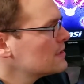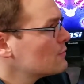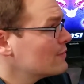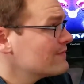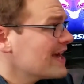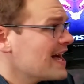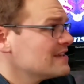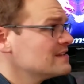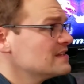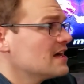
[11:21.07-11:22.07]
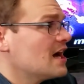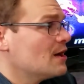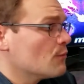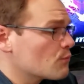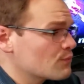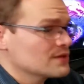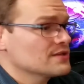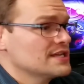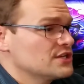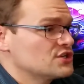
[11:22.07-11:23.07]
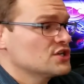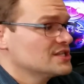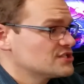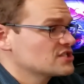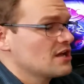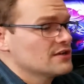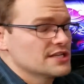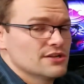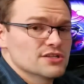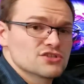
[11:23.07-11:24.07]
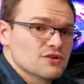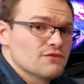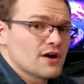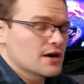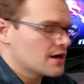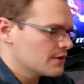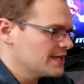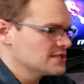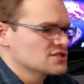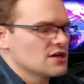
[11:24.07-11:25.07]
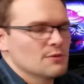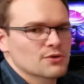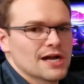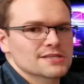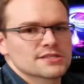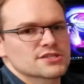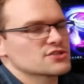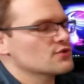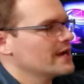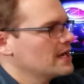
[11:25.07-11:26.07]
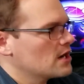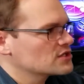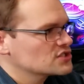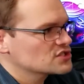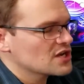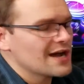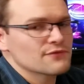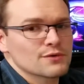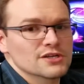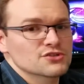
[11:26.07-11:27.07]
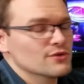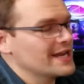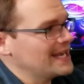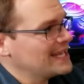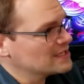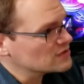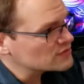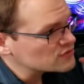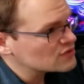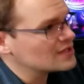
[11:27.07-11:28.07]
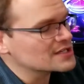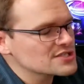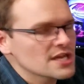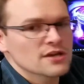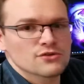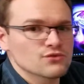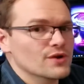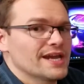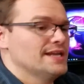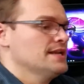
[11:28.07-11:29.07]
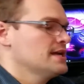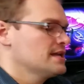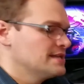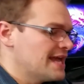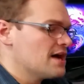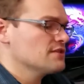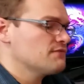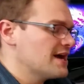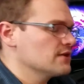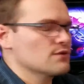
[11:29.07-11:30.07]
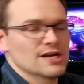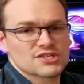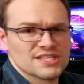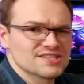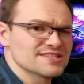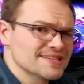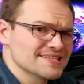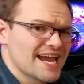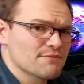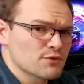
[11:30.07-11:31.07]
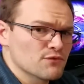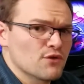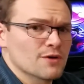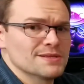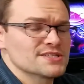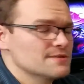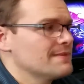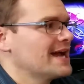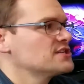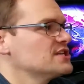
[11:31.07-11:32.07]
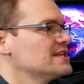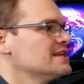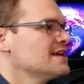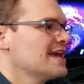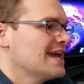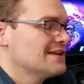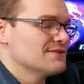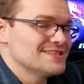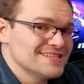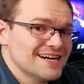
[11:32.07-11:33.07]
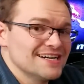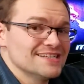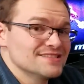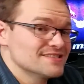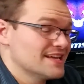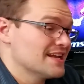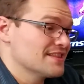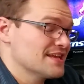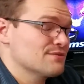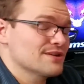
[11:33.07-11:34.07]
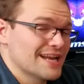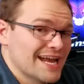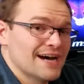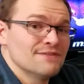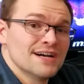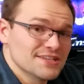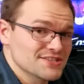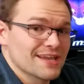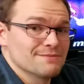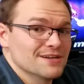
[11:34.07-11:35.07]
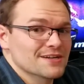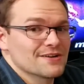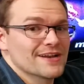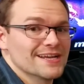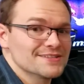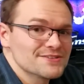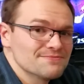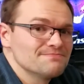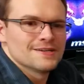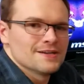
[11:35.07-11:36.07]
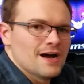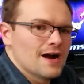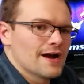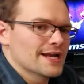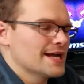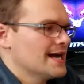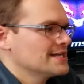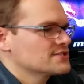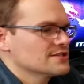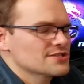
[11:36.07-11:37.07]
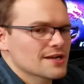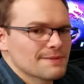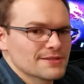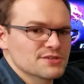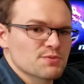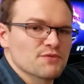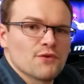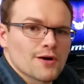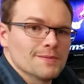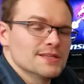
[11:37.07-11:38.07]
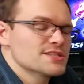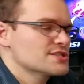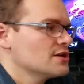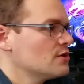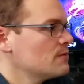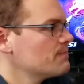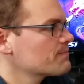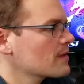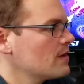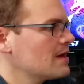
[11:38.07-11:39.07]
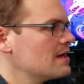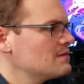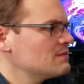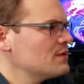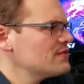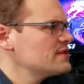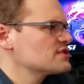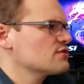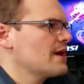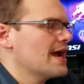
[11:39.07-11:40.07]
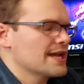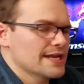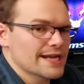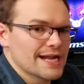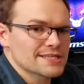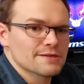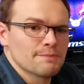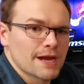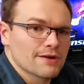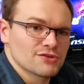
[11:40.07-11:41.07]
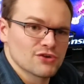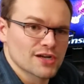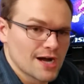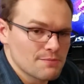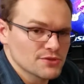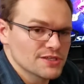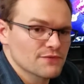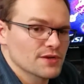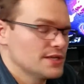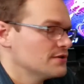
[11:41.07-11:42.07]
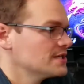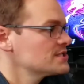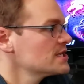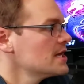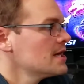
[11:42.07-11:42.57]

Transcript: We've gotten a really good solid unit so far. Our install process is great. Our software is great. It looks great. Now the final question is, is does it have performance to match it? And if it does, then I think we're going to have a slam dunk on our hands. Alright guys, so let's talk about this performance. So with this Kraken, I got to compare it to a couple different units.